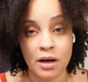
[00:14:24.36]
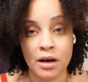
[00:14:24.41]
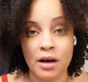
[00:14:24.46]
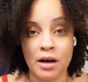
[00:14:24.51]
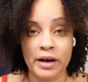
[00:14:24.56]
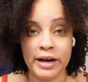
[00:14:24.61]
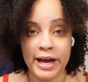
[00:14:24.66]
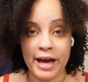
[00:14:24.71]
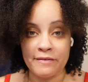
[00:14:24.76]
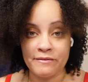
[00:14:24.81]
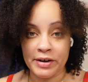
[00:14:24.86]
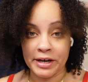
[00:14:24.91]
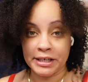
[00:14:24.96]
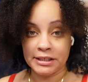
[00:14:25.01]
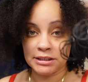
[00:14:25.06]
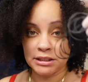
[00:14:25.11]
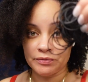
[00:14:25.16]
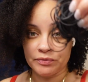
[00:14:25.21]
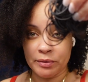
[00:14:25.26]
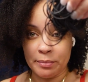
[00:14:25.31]
Okay, I found a
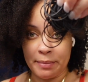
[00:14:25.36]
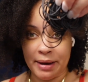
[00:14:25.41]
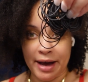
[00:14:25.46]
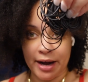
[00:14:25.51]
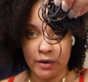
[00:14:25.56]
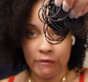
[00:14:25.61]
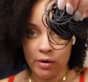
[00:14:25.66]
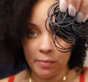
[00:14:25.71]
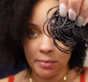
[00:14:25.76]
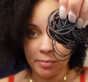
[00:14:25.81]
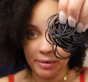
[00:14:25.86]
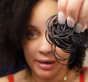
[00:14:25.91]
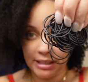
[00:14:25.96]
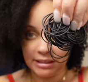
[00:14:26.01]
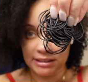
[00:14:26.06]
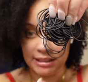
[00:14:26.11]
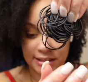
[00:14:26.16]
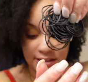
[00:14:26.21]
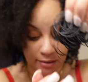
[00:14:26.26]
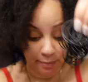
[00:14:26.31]
different bag of rubber bands.
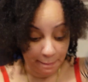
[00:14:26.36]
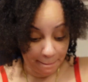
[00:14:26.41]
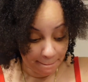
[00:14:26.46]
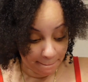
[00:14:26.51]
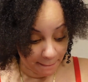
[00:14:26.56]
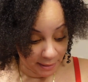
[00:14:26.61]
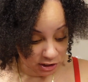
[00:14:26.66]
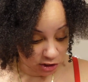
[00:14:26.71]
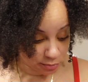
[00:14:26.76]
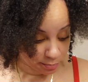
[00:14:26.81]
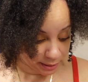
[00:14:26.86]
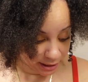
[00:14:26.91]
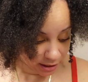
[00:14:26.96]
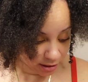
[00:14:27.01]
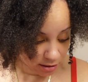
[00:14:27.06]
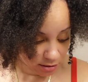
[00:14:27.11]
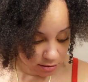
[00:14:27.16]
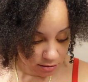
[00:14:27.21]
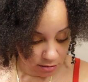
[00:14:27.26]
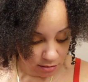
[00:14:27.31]
These are much
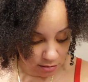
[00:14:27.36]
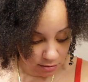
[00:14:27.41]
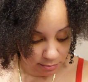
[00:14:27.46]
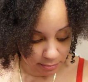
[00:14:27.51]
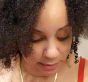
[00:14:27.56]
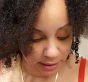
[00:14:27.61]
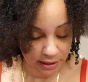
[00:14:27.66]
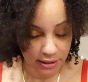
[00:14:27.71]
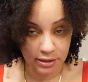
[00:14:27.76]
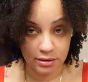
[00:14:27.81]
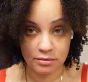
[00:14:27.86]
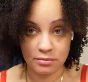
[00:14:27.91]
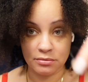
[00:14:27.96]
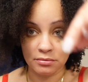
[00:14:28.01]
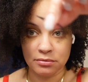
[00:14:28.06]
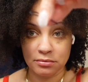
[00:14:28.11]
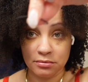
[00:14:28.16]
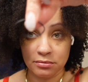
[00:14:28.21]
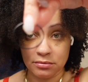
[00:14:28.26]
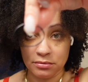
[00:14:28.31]
bigger, but
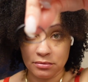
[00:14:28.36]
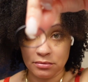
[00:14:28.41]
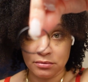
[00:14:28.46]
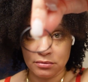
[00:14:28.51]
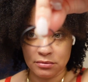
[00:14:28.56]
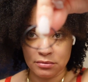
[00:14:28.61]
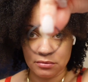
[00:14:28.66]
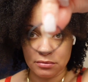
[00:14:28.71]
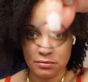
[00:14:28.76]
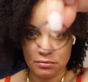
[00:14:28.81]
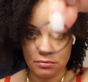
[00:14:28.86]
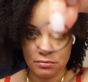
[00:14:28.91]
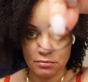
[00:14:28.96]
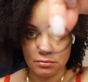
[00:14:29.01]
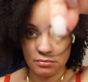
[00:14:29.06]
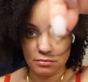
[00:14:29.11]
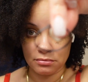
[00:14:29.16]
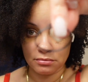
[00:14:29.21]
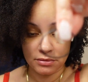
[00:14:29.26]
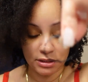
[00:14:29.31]

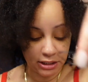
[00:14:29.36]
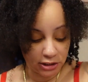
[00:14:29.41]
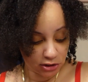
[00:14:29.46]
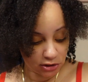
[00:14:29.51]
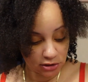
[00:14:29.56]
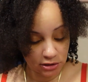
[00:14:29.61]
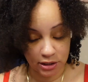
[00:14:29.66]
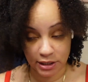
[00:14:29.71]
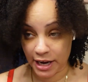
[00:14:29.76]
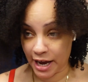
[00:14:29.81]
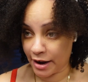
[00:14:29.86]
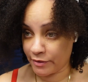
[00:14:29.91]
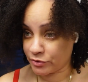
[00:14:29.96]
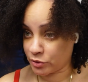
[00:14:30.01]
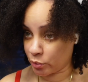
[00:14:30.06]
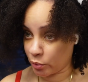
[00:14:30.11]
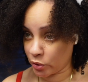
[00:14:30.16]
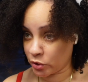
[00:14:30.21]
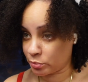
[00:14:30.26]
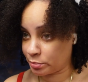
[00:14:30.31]
they're just gonna have to
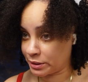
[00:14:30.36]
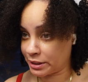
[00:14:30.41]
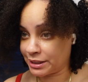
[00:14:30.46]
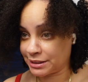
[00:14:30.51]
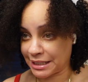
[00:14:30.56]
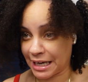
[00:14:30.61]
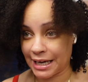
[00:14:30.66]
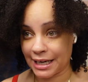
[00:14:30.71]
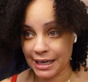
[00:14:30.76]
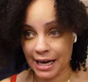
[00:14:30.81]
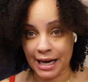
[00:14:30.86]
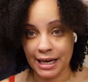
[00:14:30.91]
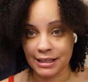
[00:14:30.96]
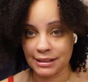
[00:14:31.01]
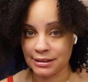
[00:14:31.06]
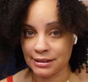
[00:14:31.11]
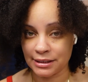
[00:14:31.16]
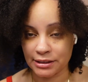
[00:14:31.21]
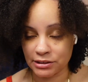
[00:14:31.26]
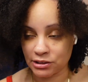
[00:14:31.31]
work because
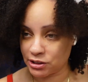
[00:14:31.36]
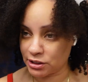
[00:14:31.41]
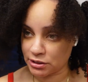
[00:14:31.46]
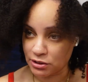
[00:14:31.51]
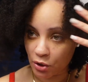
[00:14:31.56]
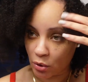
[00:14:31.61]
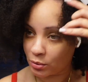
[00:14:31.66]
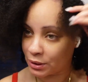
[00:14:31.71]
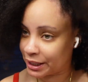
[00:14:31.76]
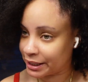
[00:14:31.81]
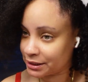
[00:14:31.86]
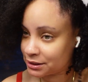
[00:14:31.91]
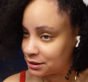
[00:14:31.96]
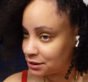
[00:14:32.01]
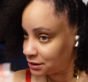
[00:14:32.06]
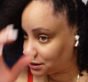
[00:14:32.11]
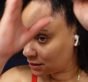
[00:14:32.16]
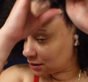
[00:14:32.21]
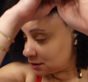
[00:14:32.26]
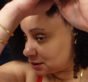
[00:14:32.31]
I legit don't like
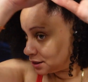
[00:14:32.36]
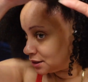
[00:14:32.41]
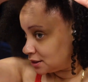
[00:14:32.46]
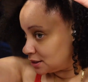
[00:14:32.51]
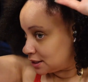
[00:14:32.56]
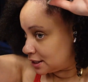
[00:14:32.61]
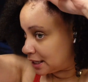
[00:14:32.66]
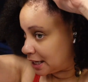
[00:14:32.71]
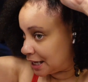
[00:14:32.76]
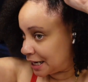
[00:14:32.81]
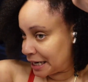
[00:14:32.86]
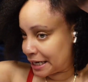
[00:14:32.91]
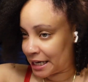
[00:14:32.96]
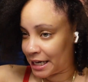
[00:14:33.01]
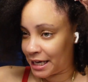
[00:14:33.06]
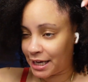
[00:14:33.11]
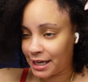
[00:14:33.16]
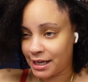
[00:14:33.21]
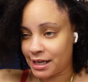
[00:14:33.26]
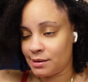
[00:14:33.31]
this and I
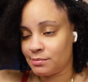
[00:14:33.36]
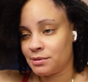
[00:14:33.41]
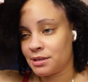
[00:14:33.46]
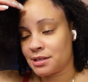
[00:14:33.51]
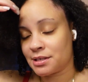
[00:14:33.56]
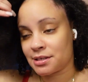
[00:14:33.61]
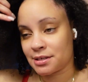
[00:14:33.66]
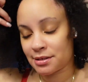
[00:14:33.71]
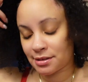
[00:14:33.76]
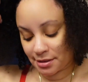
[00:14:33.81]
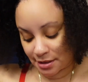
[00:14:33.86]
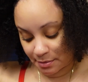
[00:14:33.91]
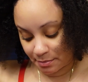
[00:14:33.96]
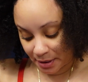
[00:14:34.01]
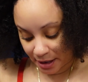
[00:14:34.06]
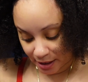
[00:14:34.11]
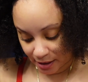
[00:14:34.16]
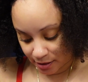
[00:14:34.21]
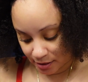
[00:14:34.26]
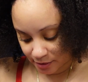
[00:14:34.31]
can't keep this in my
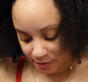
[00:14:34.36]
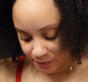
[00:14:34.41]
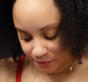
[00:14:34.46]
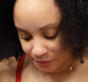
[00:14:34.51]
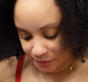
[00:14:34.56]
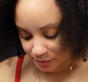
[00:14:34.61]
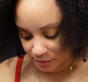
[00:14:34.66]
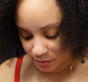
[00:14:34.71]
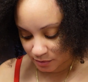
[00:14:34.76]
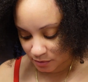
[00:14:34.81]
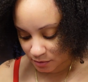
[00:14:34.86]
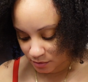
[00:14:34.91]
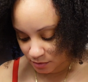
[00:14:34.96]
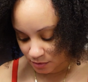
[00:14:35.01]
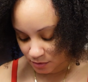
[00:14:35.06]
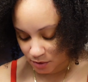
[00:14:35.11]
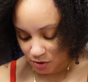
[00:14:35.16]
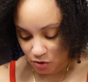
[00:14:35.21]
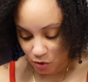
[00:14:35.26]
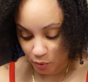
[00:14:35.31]
hair.
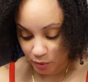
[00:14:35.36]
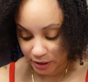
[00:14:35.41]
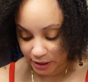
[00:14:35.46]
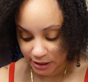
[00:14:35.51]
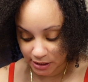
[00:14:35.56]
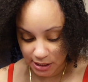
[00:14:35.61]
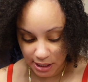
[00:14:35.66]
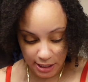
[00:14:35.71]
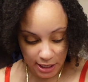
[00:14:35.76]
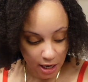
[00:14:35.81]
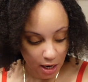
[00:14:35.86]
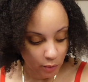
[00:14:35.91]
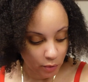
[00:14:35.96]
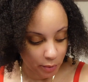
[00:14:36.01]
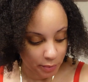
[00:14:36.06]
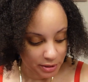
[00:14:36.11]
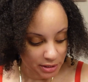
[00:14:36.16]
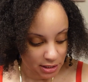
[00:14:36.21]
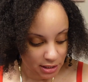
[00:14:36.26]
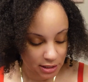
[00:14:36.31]
So we're gonna take out what
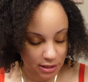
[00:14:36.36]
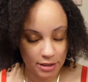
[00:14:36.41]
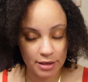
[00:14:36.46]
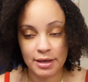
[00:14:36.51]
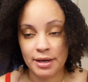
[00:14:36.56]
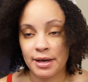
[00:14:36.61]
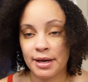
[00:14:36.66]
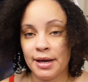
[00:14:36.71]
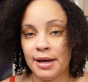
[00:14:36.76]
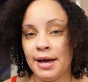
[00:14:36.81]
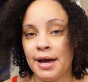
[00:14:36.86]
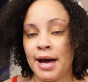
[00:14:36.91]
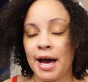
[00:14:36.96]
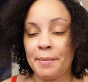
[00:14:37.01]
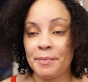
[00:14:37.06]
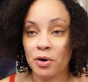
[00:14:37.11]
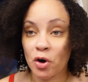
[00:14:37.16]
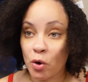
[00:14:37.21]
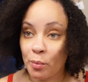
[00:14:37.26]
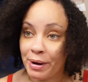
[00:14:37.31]
we did. I'm
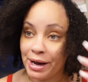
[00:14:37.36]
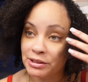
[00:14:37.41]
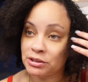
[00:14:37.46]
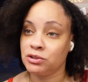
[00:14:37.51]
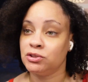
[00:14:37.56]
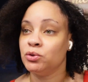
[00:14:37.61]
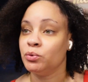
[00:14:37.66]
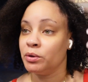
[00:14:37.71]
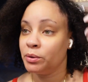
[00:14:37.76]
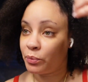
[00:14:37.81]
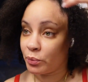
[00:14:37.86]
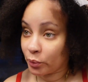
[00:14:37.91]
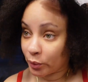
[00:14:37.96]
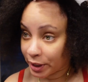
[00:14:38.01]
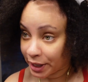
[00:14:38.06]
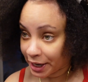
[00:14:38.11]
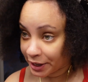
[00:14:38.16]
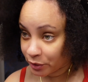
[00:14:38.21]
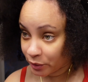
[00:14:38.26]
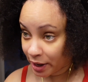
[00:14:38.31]
gonna go back to doing what
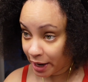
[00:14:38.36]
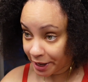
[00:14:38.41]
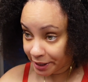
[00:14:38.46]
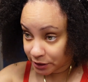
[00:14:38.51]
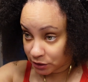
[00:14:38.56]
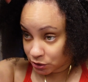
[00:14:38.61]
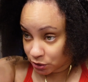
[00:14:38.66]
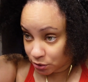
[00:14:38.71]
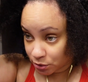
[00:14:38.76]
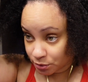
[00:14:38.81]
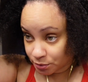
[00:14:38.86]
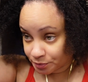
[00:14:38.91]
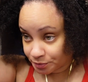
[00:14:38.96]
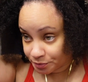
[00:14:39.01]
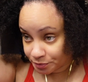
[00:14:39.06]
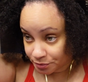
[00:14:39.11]
I know how to do.